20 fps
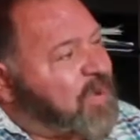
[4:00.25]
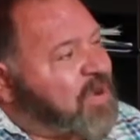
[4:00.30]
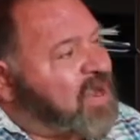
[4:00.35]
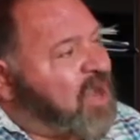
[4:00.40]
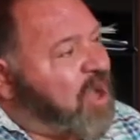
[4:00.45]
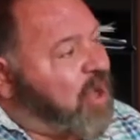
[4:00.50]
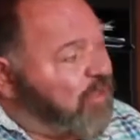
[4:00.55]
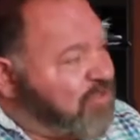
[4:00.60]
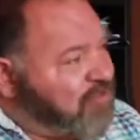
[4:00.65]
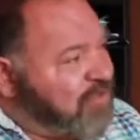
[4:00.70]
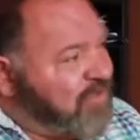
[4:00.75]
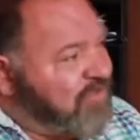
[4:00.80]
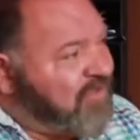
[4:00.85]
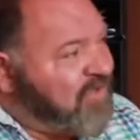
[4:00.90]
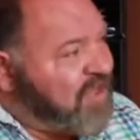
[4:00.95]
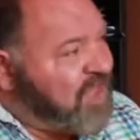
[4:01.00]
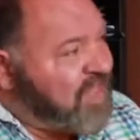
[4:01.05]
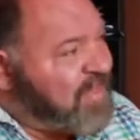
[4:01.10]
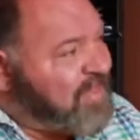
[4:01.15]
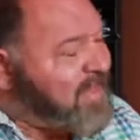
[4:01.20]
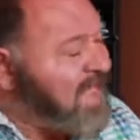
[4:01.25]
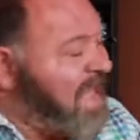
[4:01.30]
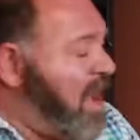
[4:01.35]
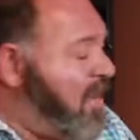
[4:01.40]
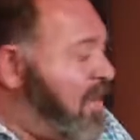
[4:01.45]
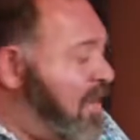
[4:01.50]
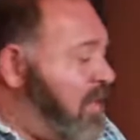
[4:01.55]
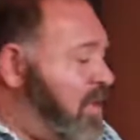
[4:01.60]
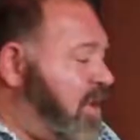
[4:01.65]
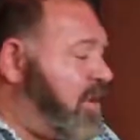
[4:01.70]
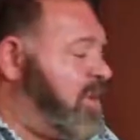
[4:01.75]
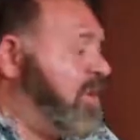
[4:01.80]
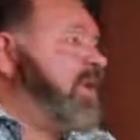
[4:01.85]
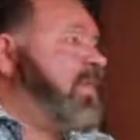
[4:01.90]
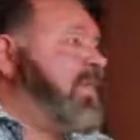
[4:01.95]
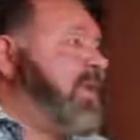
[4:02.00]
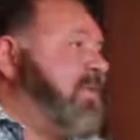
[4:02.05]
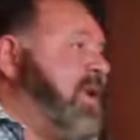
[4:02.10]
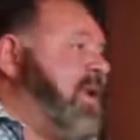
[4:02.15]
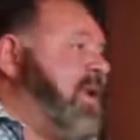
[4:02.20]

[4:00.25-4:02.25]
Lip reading: their culture fit, now I want to look at the